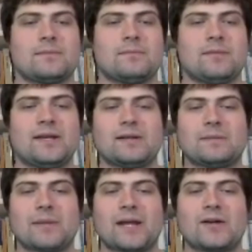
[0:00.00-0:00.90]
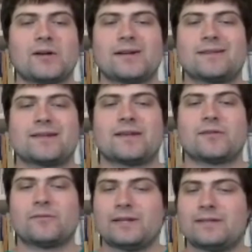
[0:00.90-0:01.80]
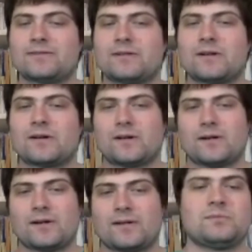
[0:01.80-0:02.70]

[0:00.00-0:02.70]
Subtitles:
Beacon Banner is a 3-star card.